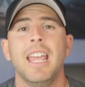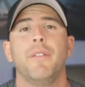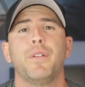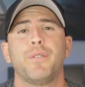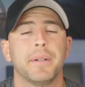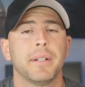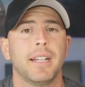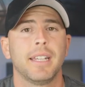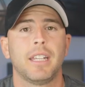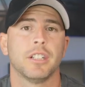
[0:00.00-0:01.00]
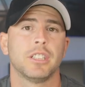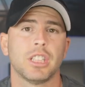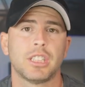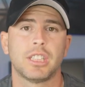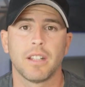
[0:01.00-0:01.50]
If you feel like you're
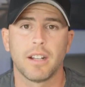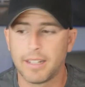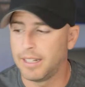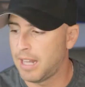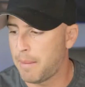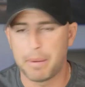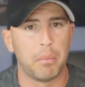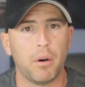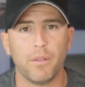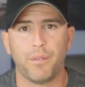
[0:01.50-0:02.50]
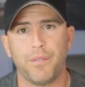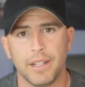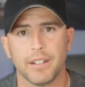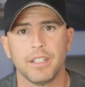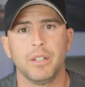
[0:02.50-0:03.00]
just stuck in that bubble of
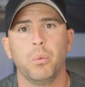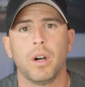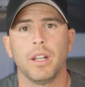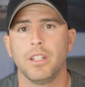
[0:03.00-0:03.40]
fear and you want,